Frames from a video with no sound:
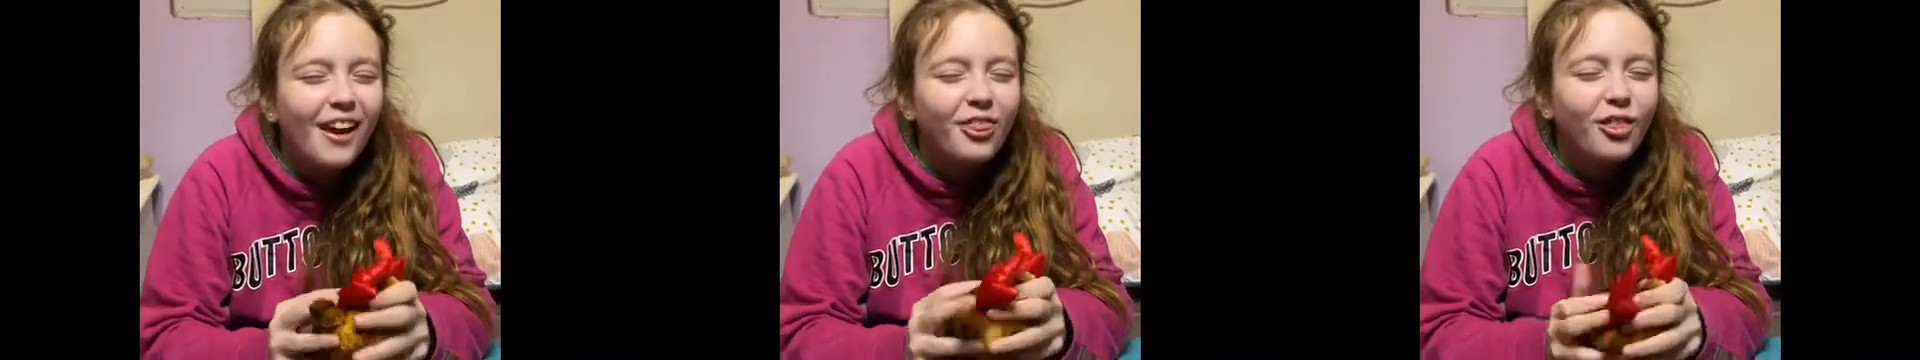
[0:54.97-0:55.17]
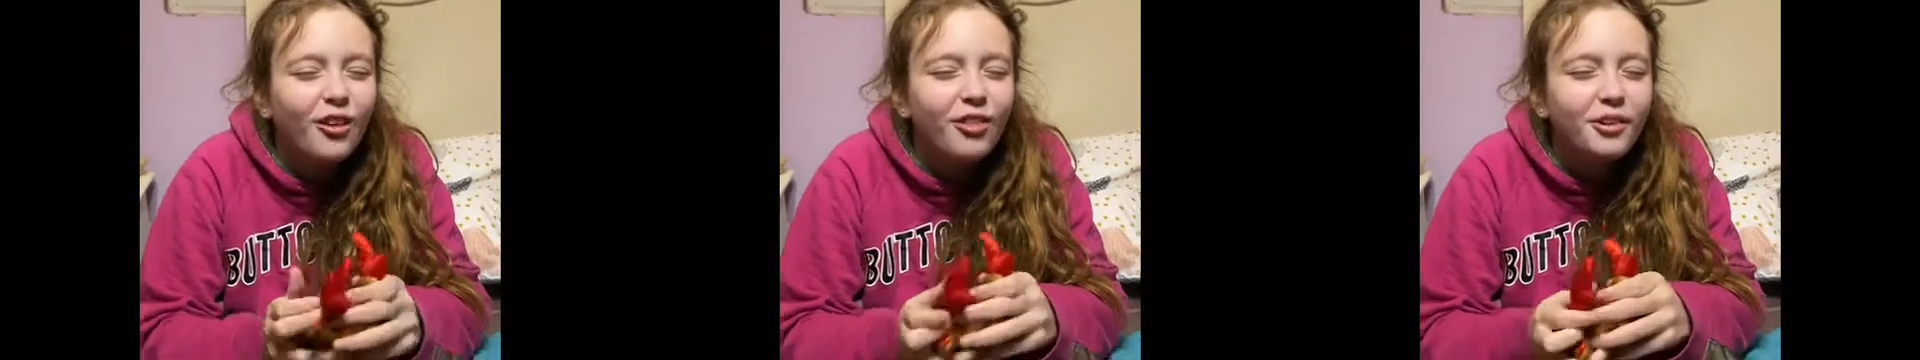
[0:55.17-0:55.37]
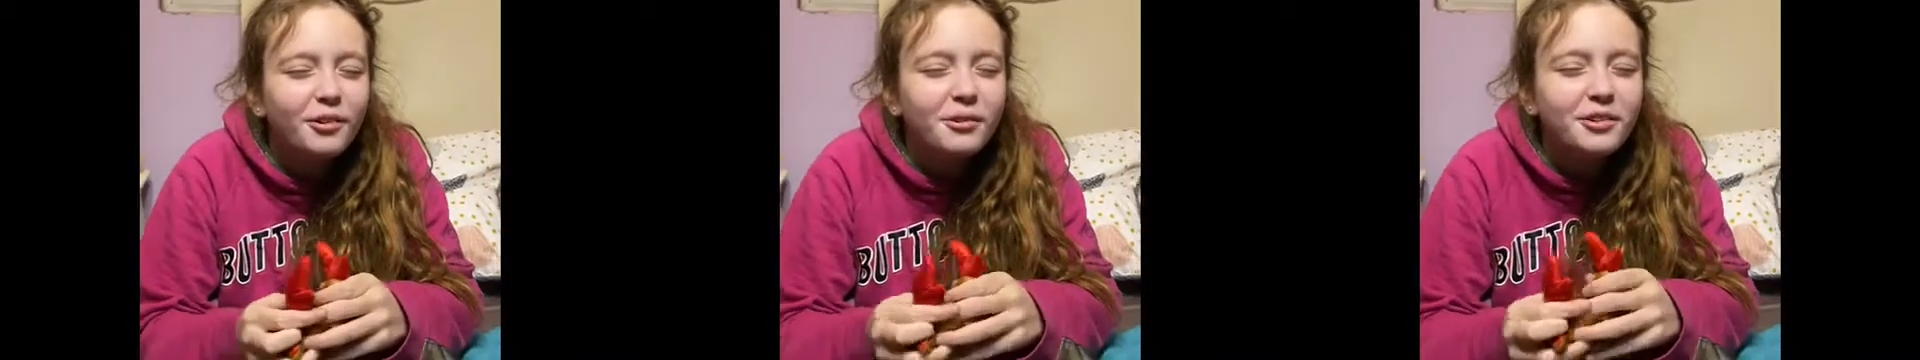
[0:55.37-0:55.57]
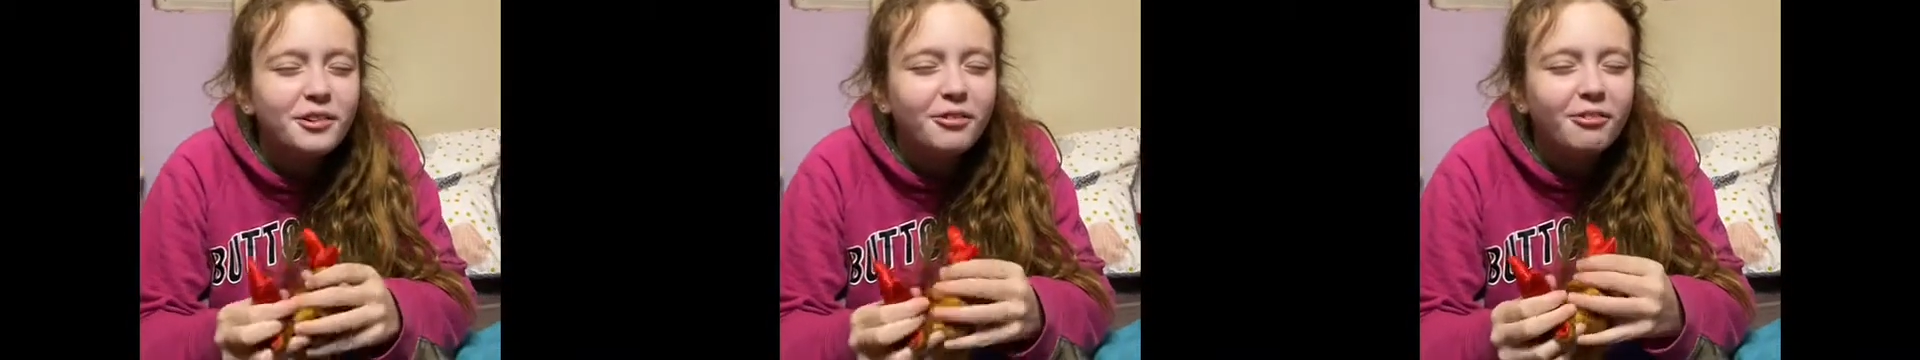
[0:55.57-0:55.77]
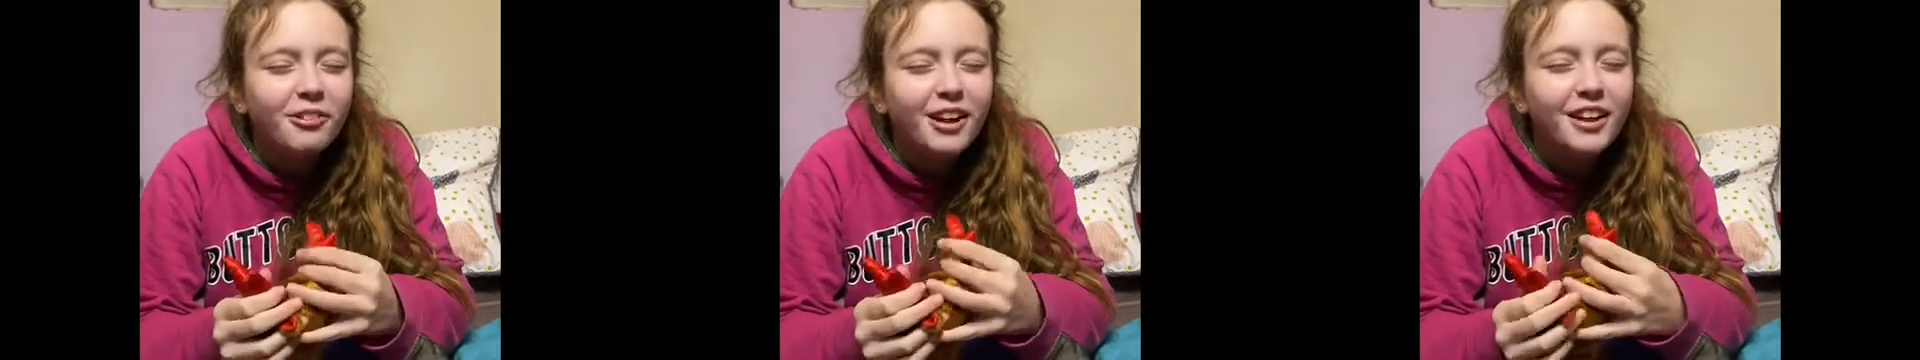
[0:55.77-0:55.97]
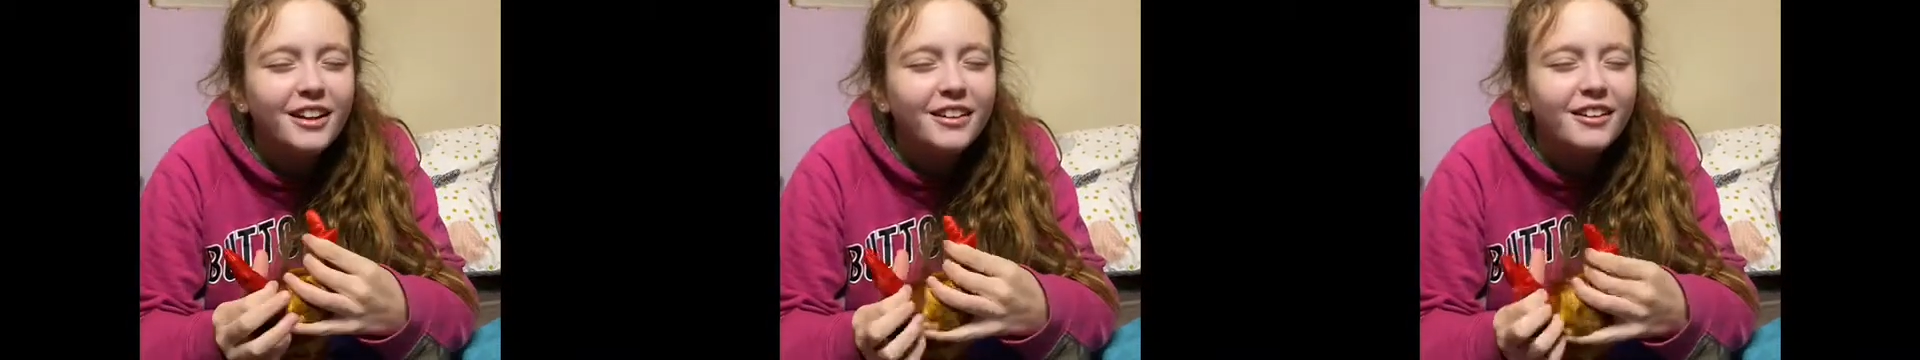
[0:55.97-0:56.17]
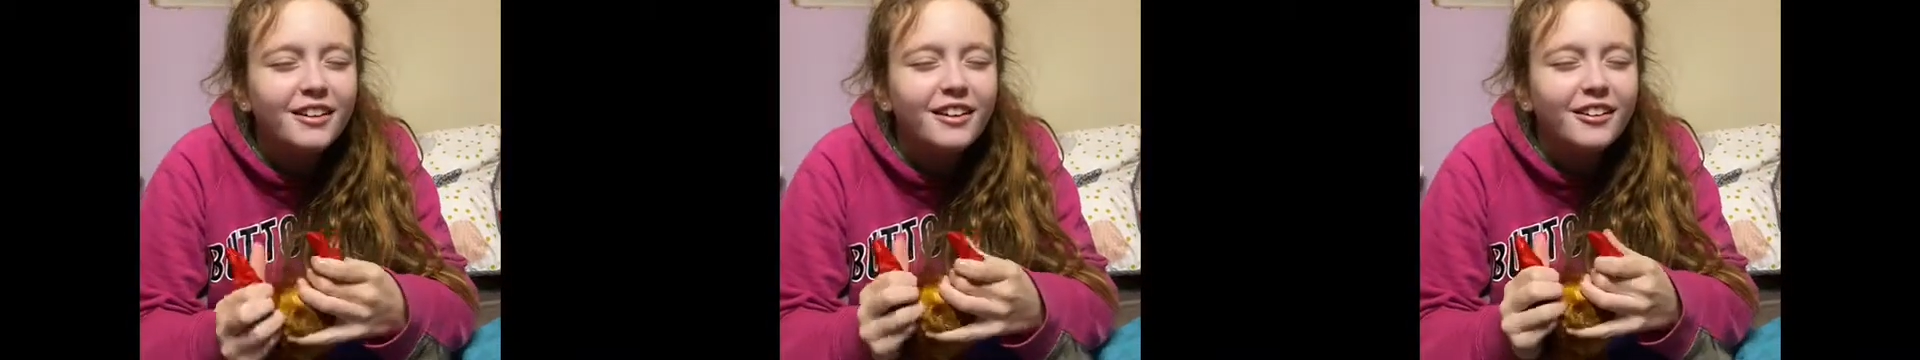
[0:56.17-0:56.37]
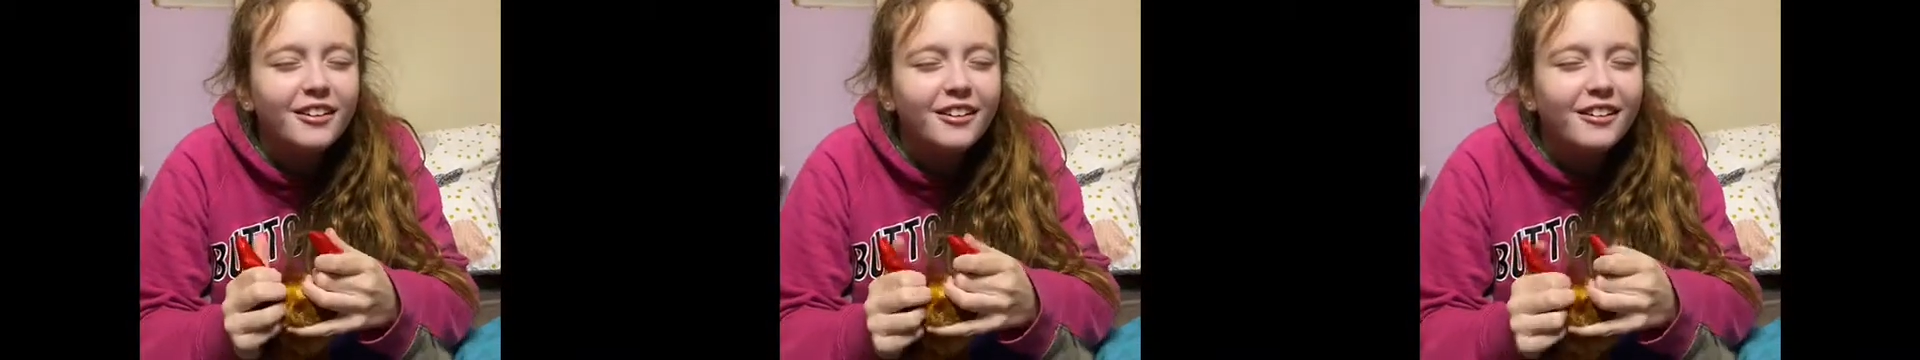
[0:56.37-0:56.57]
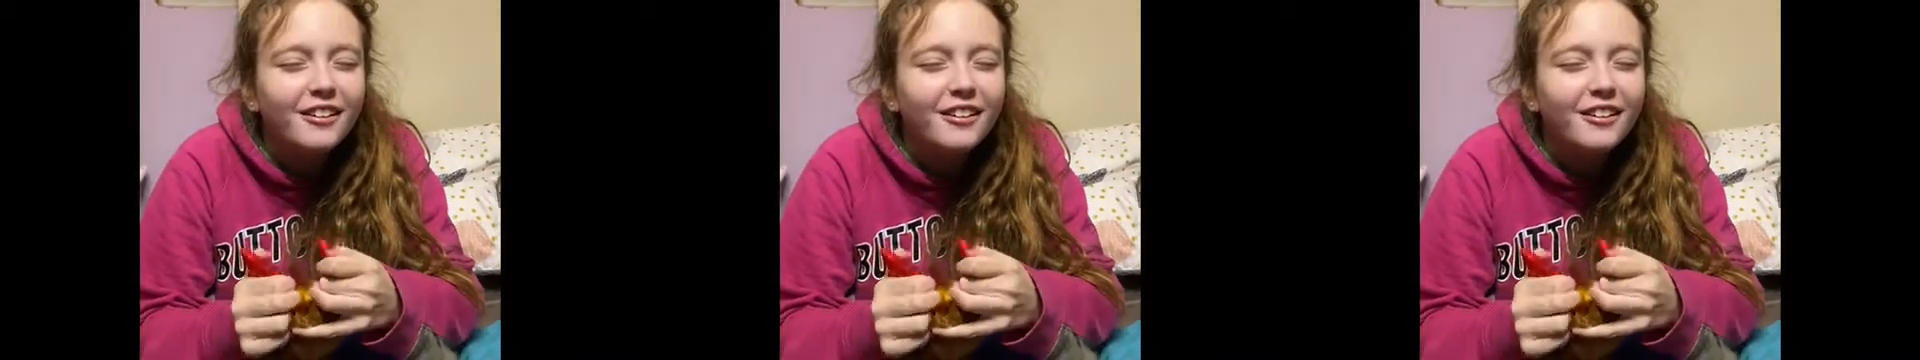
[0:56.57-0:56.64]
thought that was a reindeer